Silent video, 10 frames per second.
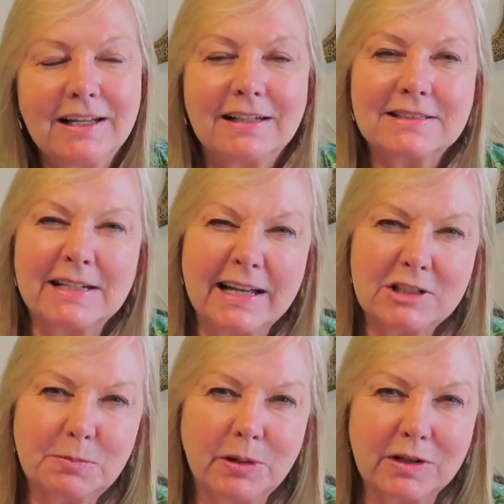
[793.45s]
It's a
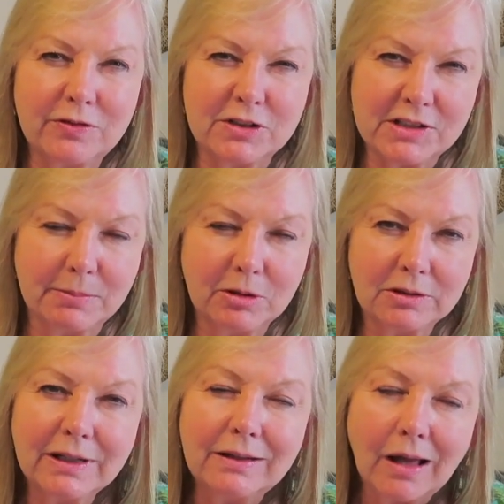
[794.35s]
nice print for
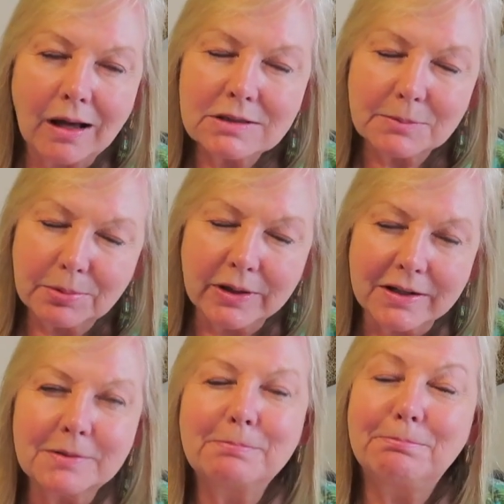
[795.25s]
summer, and yeah, it's a print,